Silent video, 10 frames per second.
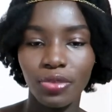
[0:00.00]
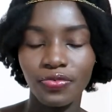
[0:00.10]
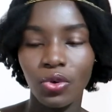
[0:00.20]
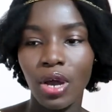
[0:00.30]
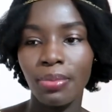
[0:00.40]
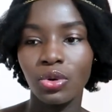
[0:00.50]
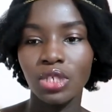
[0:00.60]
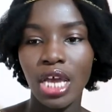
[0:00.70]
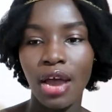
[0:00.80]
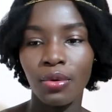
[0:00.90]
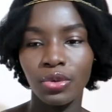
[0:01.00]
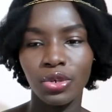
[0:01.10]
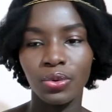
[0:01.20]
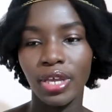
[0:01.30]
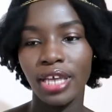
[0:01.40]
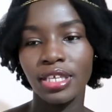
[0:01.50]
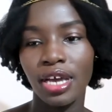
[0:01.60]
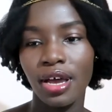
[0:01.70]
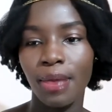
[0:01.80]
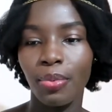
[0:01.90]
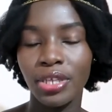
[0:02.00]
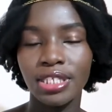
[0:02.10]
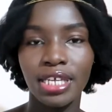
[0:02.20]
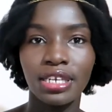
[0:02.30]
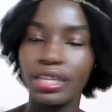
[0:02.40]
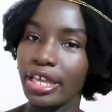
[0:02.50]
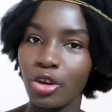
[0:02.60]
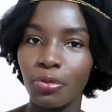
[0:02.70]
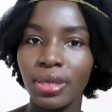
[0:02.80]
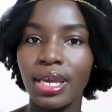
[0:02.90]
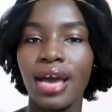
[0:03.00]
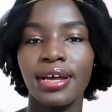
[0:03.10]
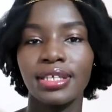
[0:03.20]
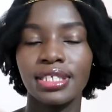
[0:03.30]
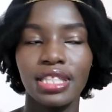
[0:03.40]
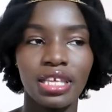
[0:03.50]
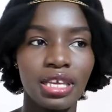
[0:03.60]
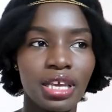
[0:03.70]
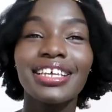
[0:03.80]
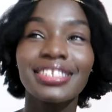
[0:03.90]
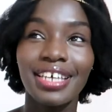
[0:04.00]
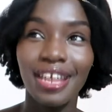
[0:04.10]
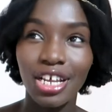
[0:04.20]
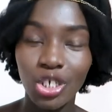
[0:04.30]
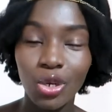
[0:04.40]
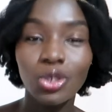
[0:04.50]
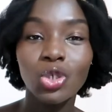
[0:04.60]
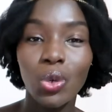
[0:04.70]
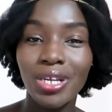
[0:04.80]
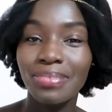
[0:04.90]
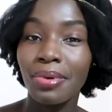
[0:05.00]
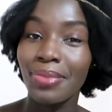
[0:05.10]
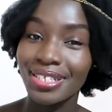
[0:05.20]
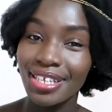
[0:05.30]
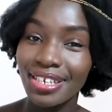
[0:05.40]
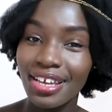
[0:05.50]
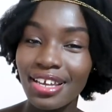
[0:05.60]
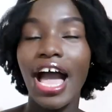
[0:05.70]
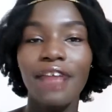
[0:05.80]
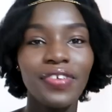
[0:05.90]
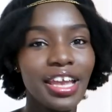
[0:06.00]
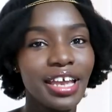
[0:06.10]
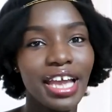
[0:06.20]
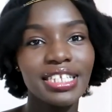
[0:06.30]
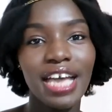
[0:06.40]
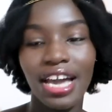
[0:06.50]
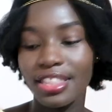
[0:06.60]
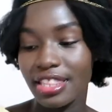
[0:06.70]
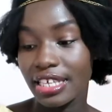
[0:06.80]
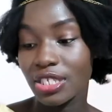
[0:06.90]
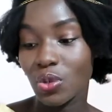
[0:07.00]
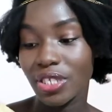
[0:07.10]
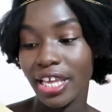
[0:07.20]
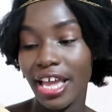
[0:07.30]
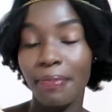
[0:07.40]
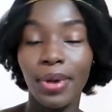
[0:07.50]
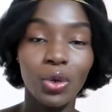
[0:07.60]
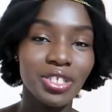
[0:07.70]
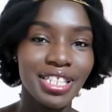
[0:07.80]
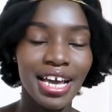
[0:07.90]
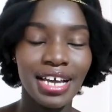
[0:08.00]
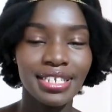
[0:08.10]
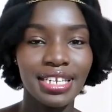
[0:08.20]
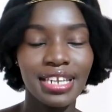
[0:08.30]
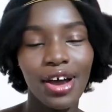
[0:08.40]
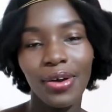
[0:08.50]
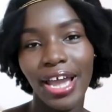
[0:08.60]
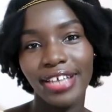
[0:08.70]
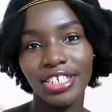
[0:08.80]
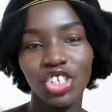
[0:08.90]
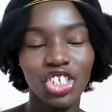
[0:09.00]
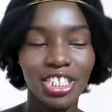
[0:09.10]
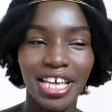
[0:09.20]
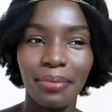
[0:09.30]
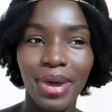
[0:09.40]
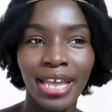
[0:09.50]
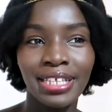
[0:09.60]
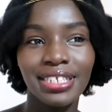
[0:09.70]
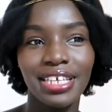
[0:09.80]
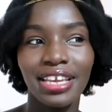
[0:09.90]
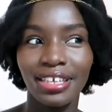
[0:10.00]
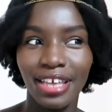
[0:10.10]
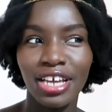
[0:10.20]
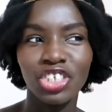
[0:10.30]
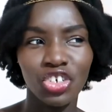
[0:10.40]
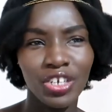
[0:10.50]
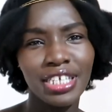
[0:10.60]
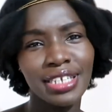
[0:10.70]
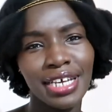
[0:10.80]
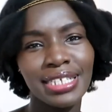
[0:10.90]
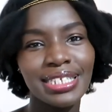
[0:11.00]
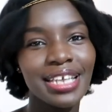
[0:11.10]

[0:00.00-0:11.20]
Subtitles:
before about how, you know, Kenya appointed Naomi as the international tourism ambassador. I feel like guys had things to say about that, and now guys are changing their minds, saying yeah, she really does